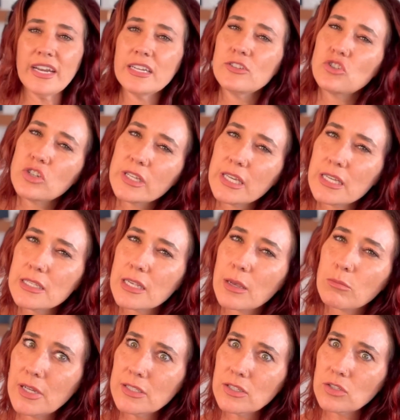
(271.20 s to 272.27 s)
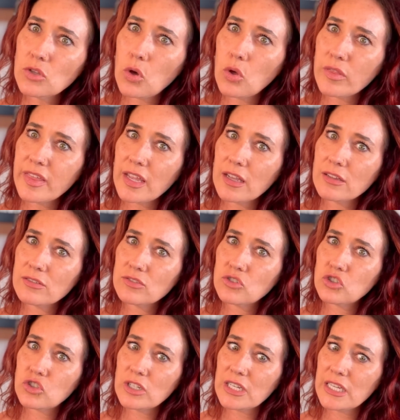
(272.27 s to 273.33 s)
didn't she kiss him? Isn't the whole thing
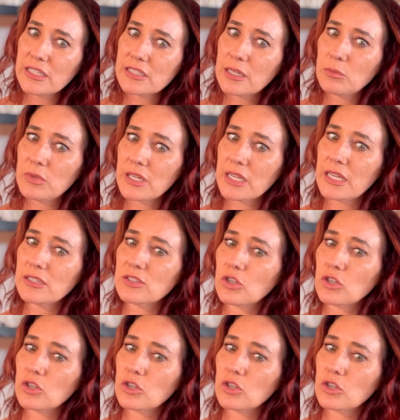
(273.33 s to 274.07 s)
she needs him to kiss